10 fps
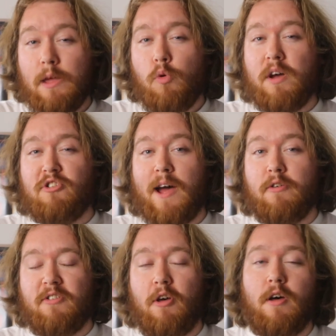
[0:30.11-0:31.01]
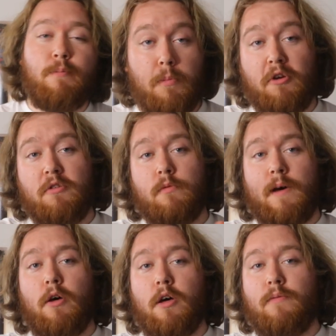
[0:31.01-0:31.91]
quick shout out to her, because
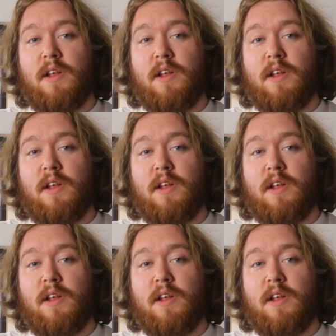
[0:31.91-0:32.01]
without her